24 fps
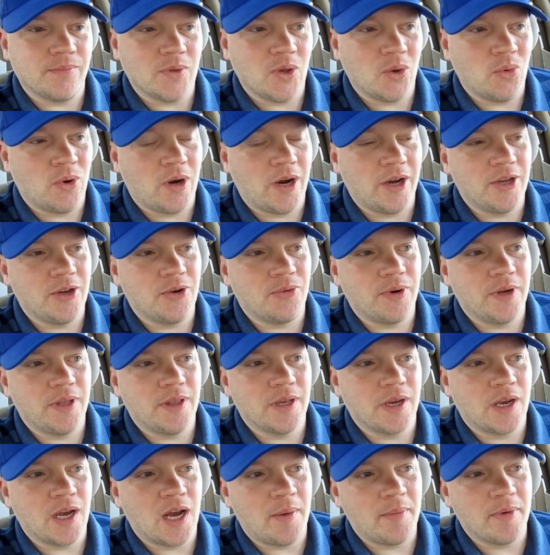while you read
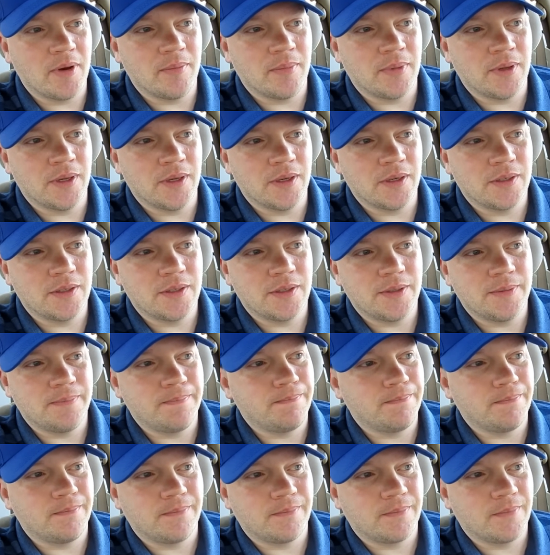the comic book.
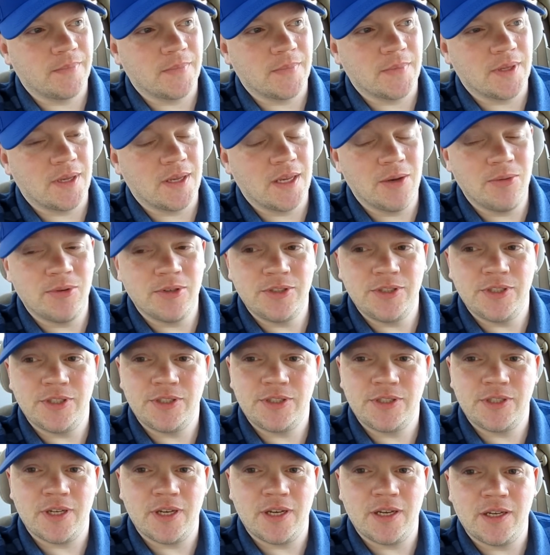It was
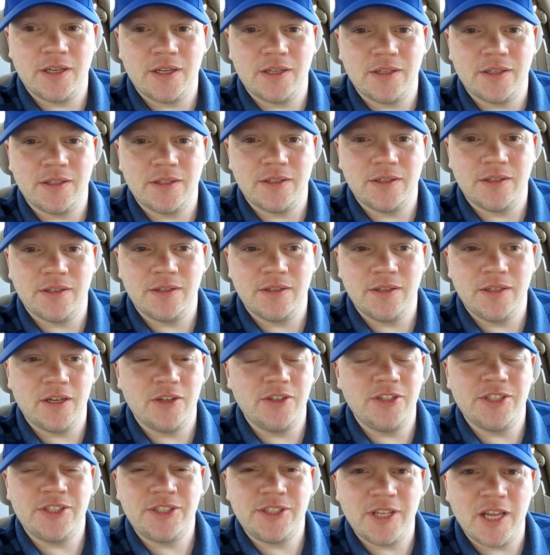just, you know,
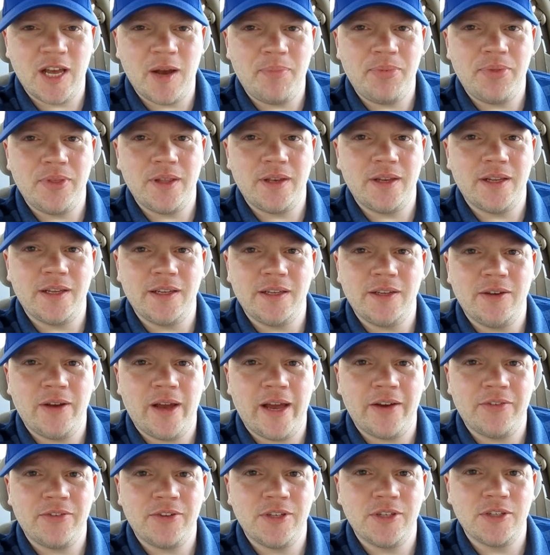just something that you
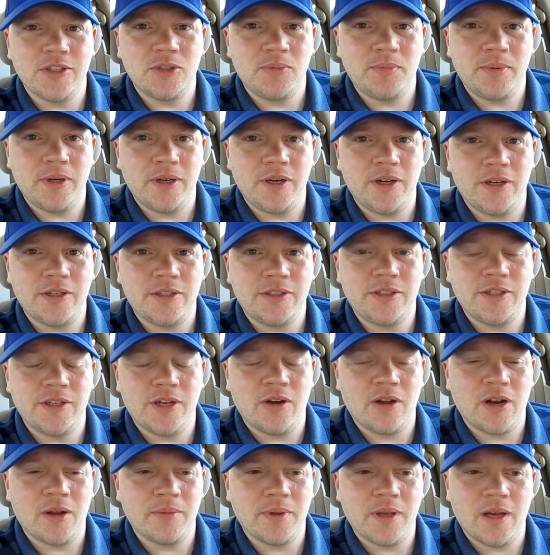have to experience to
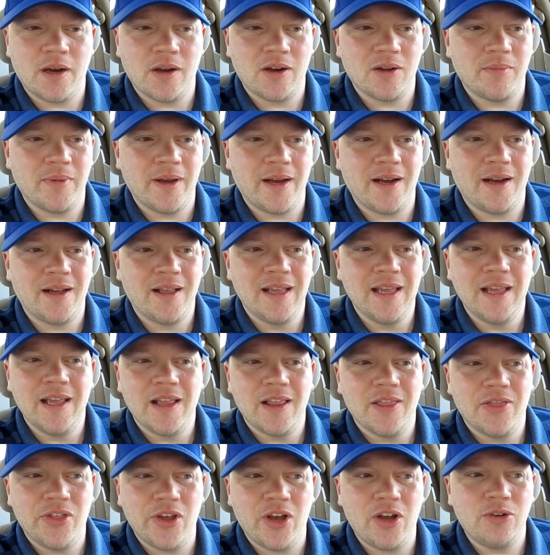know what I'm talking about.
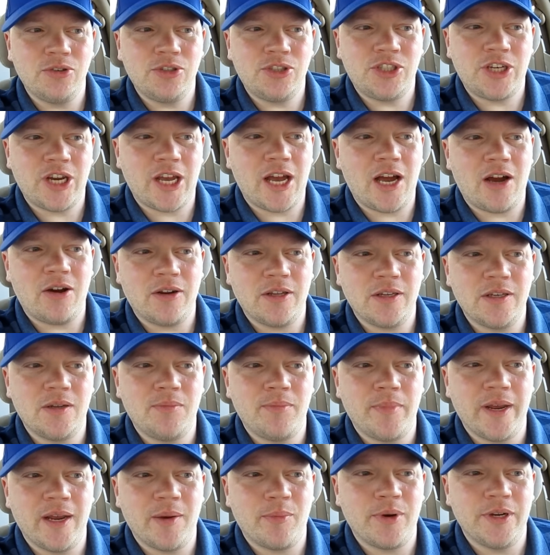Those childhood
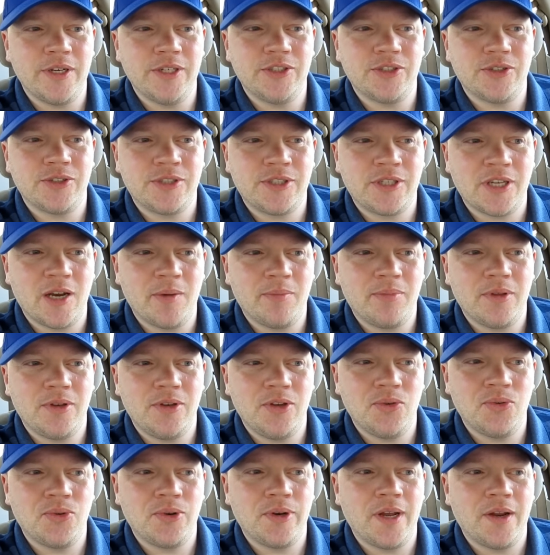memories are something
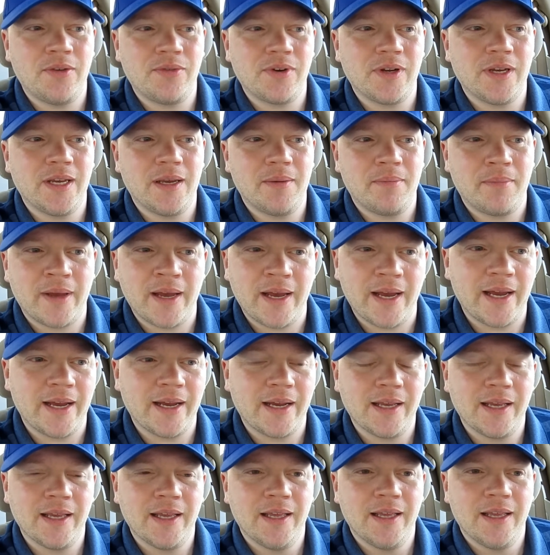you will never get
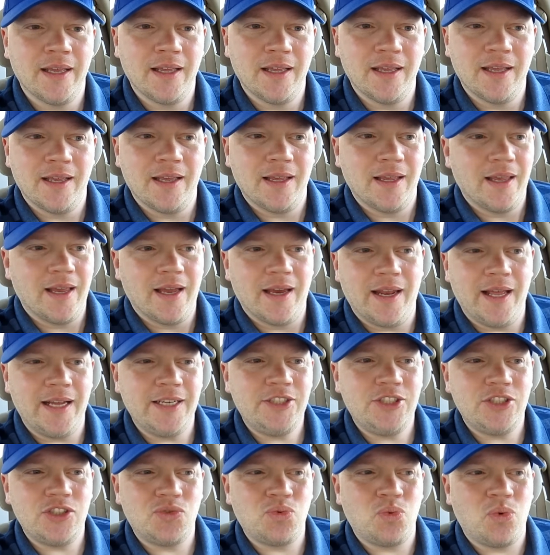back. And
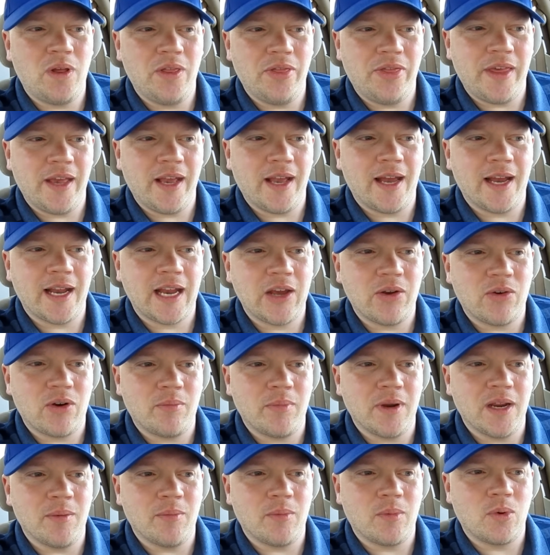that's just one thing I can
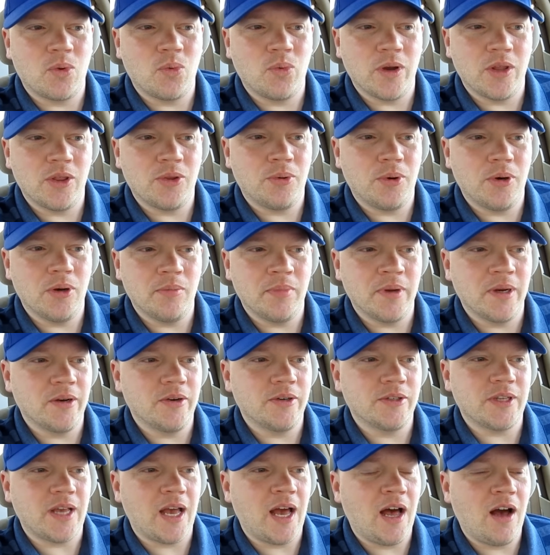remember with root
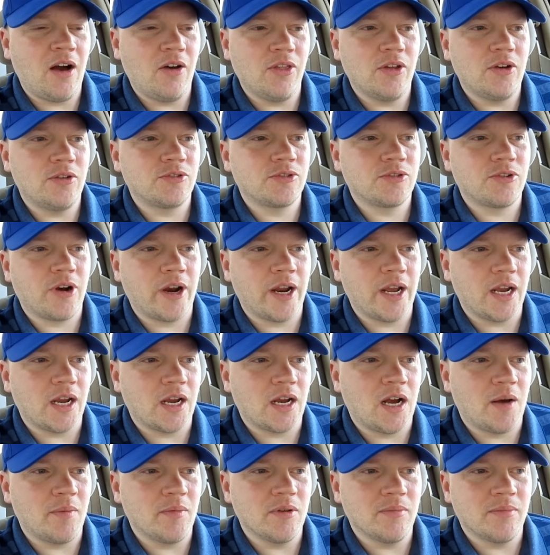beers. All those great
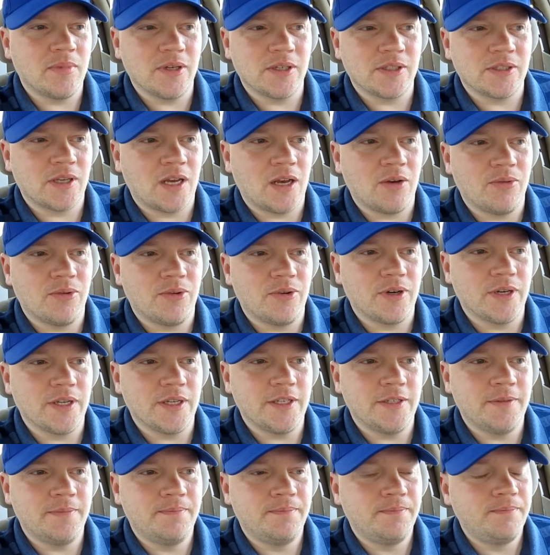comic books I would read.